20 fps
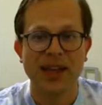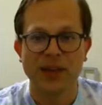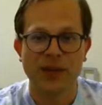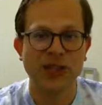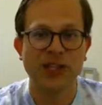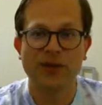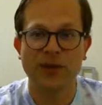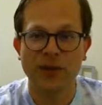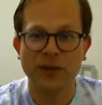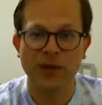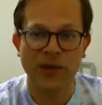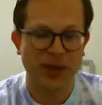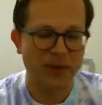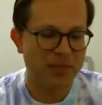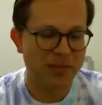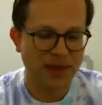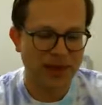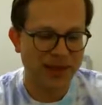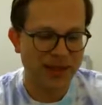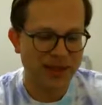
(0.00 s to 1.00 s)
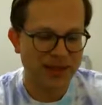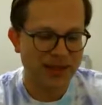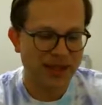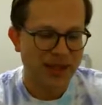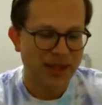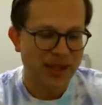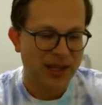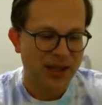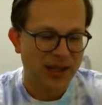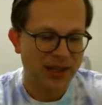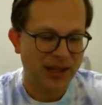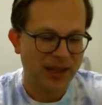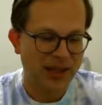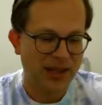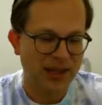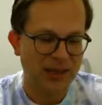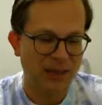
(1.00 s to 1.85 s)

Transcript: Just for fun, because that